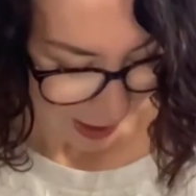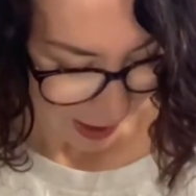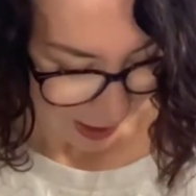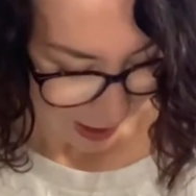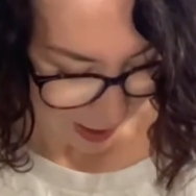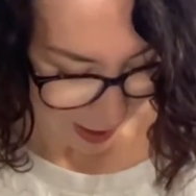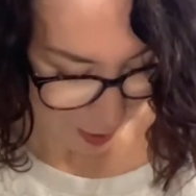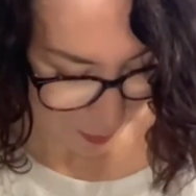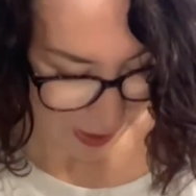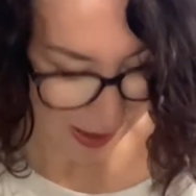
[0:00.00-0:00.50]

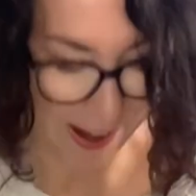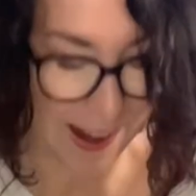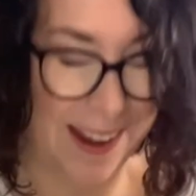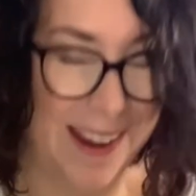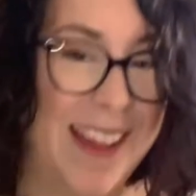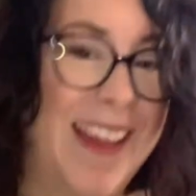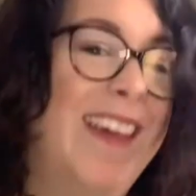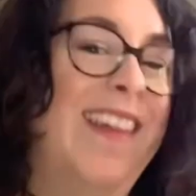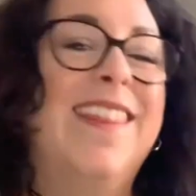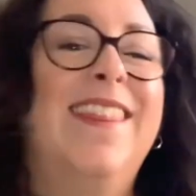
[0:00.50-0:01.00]
Okay,
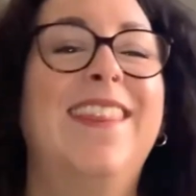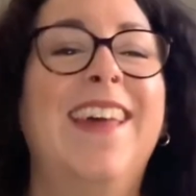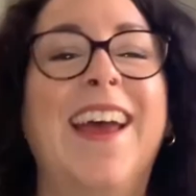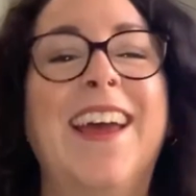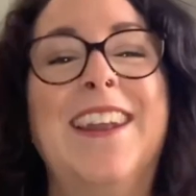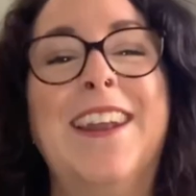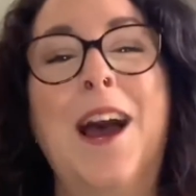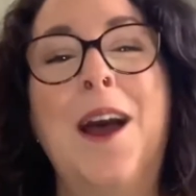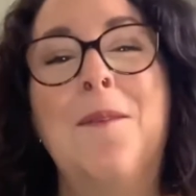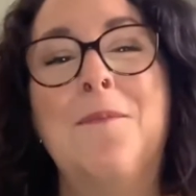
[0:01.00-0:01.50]

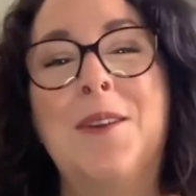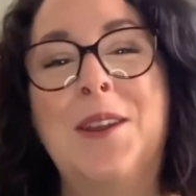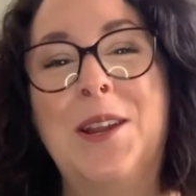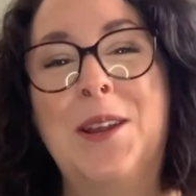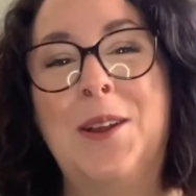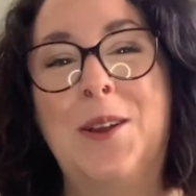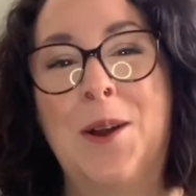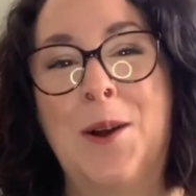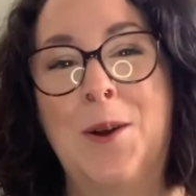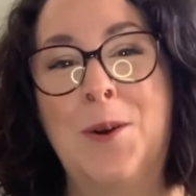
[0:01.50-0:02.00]
then I'm gonna
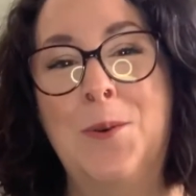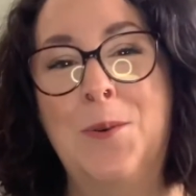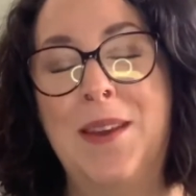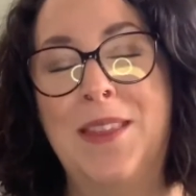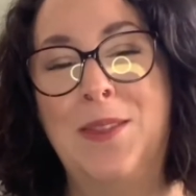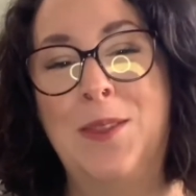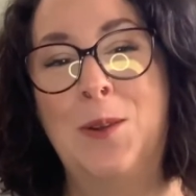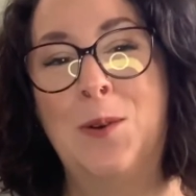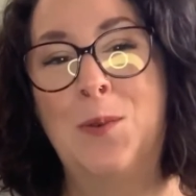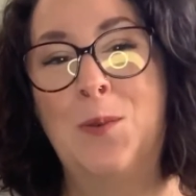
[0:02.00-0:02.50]
go
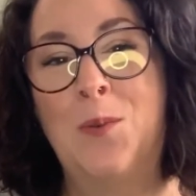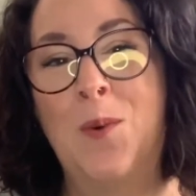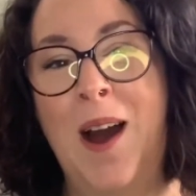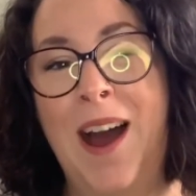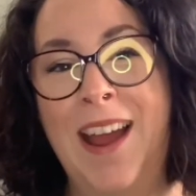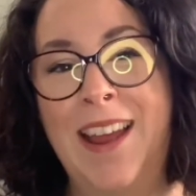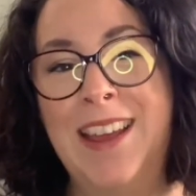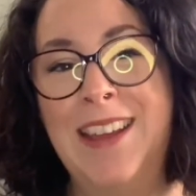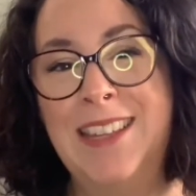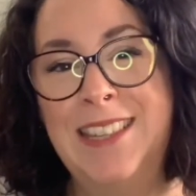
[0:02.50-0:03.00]
with the
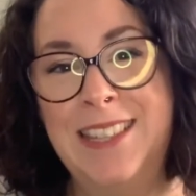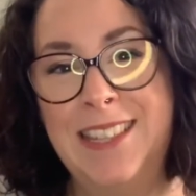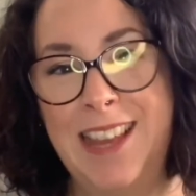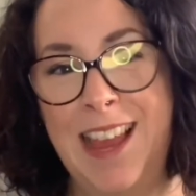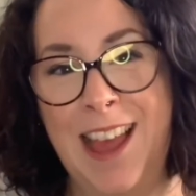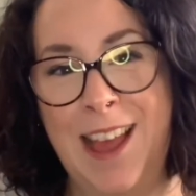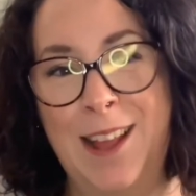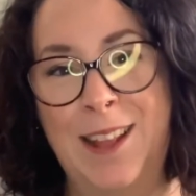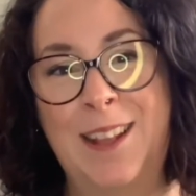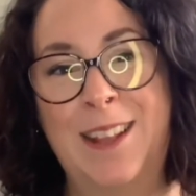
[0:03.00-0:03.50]

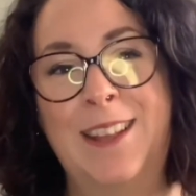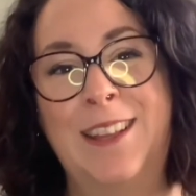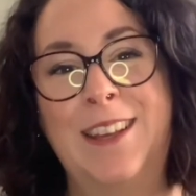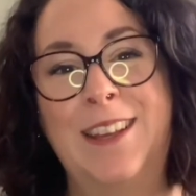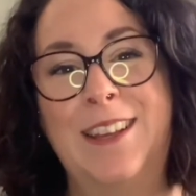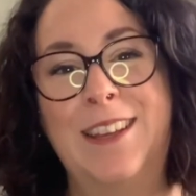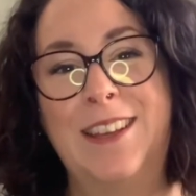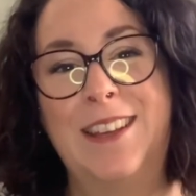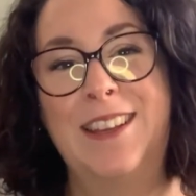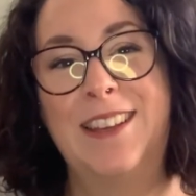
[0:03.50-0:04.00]
YSL
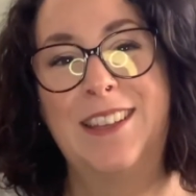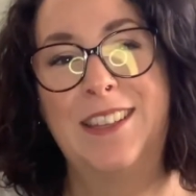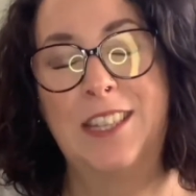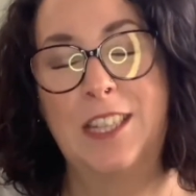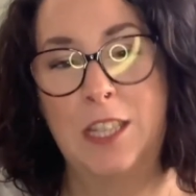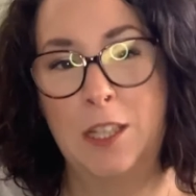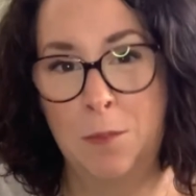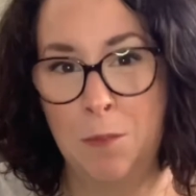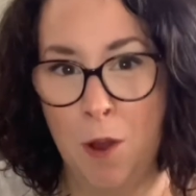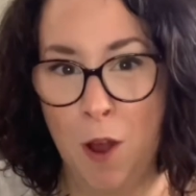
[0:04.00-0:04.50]

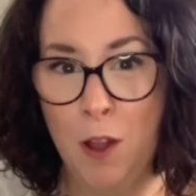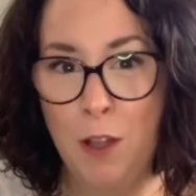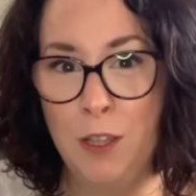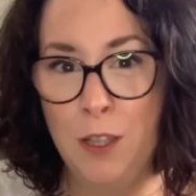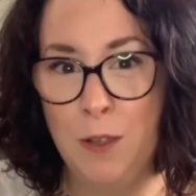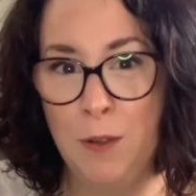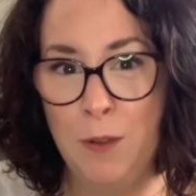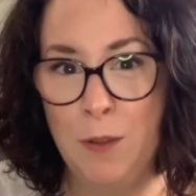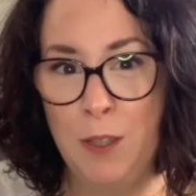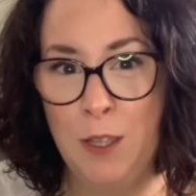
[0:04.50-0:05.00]
Small
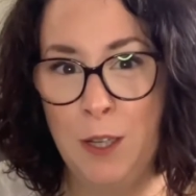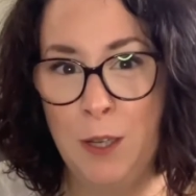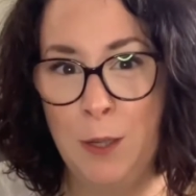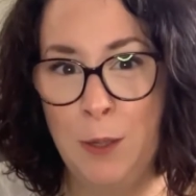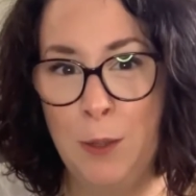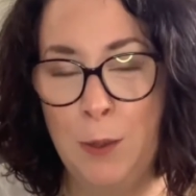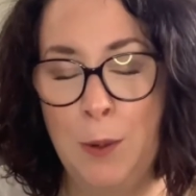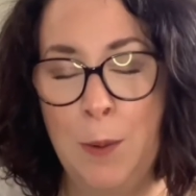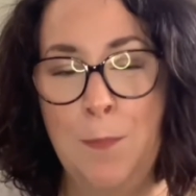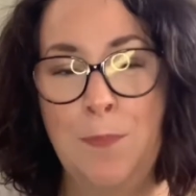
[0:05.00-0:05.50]

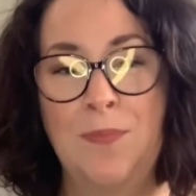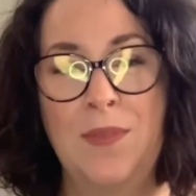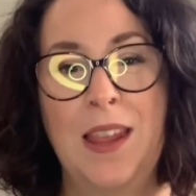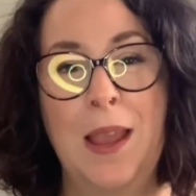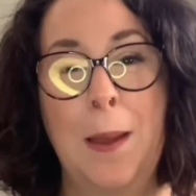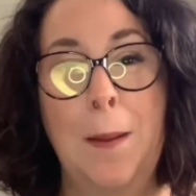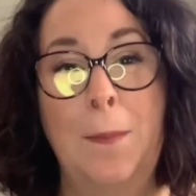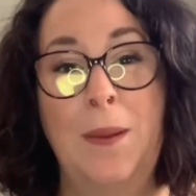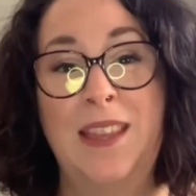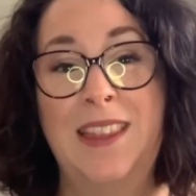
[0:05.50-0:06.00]
Lulu,
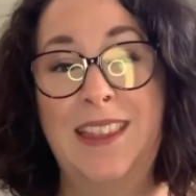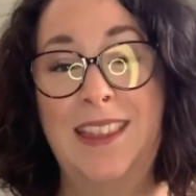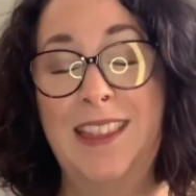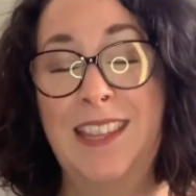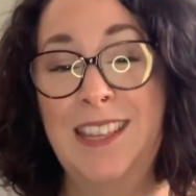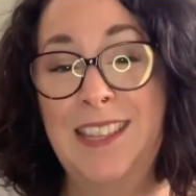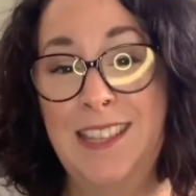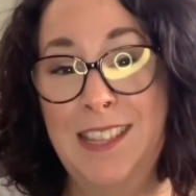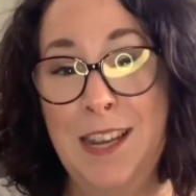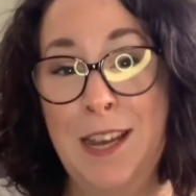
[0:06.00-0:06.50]
but
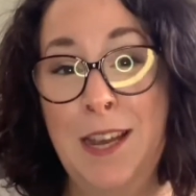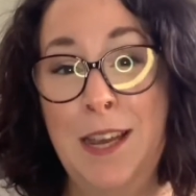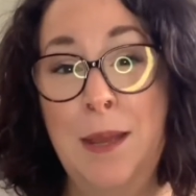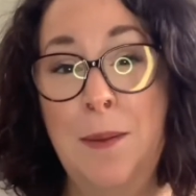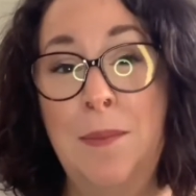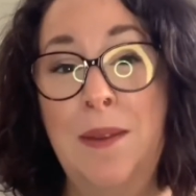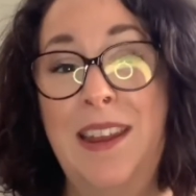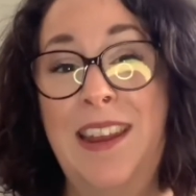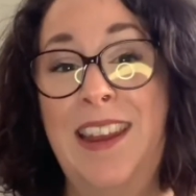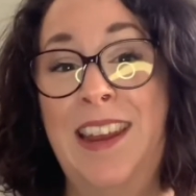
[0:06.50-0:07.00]
this
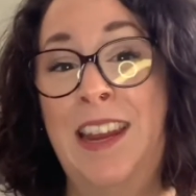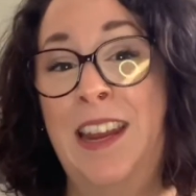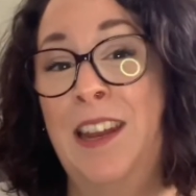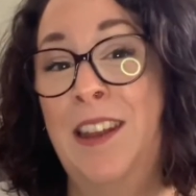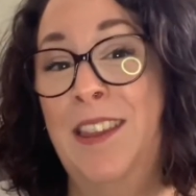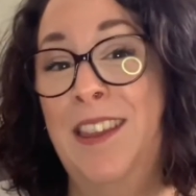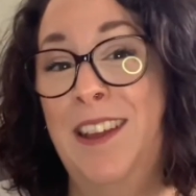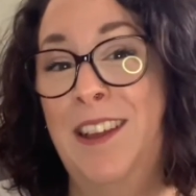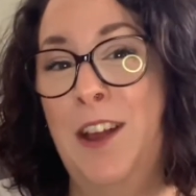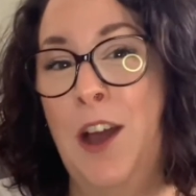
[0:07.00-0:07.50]
time in
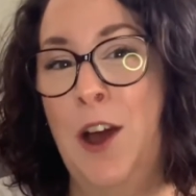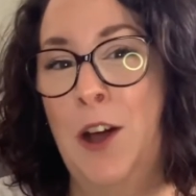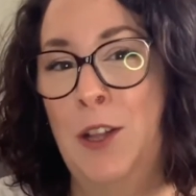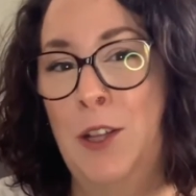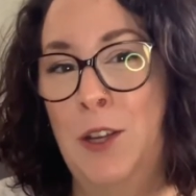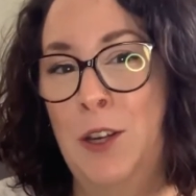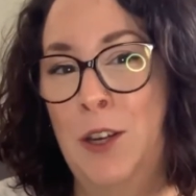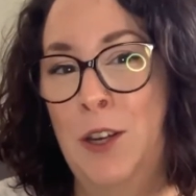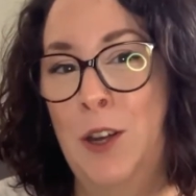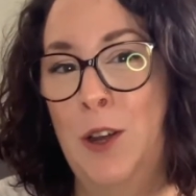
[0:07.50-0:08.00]
the
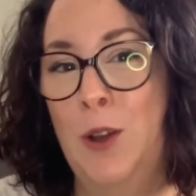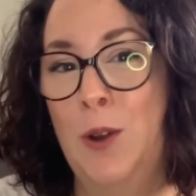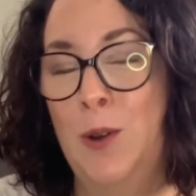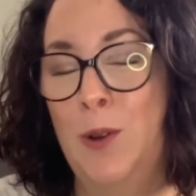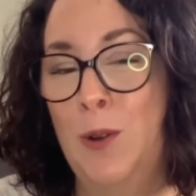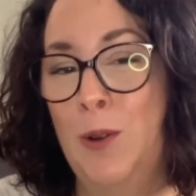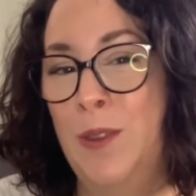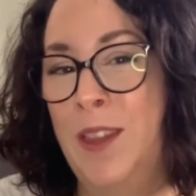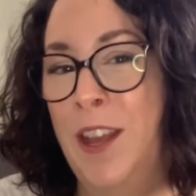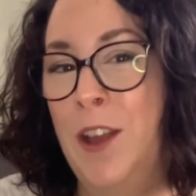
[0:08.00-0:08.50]
color,
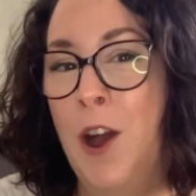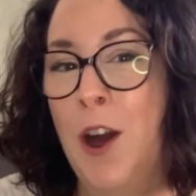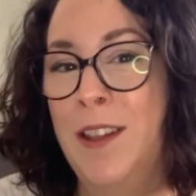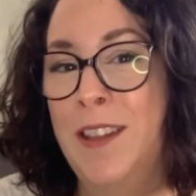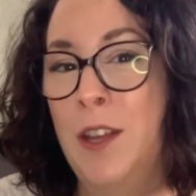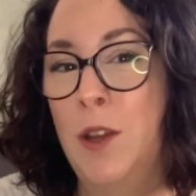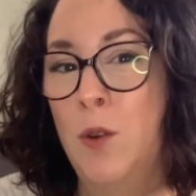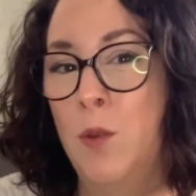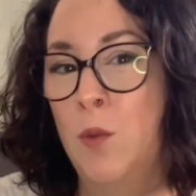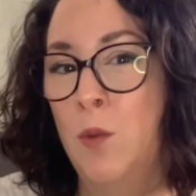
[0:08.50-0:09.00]
they call
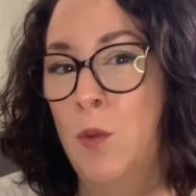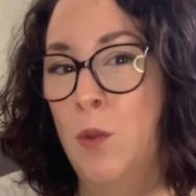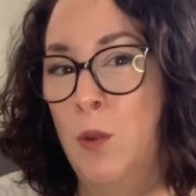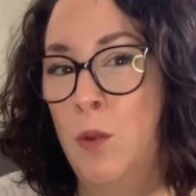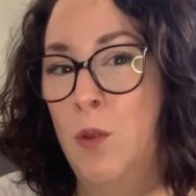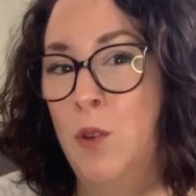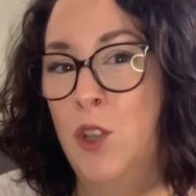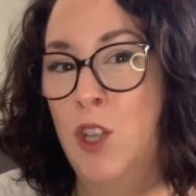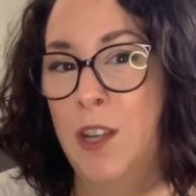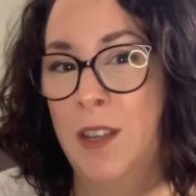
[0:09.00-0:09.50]
it
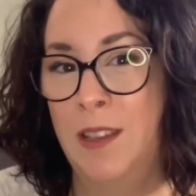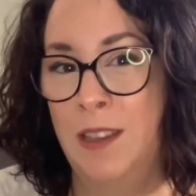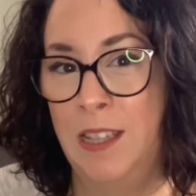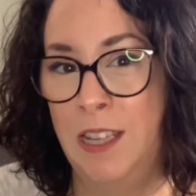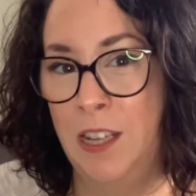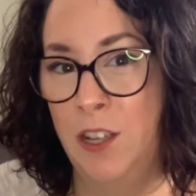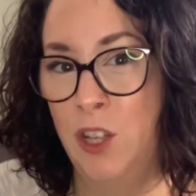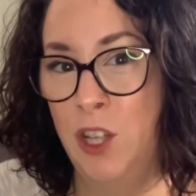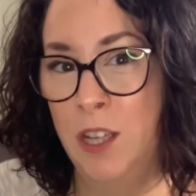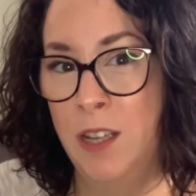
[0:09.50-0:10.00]
Rouge
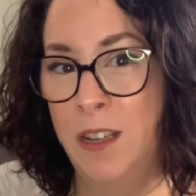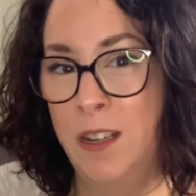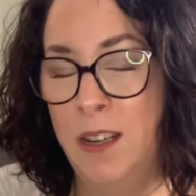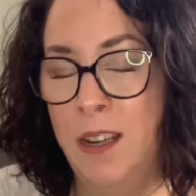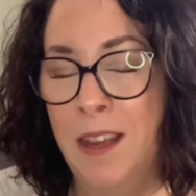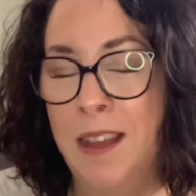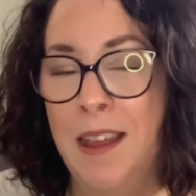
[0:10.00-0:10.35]
Legion.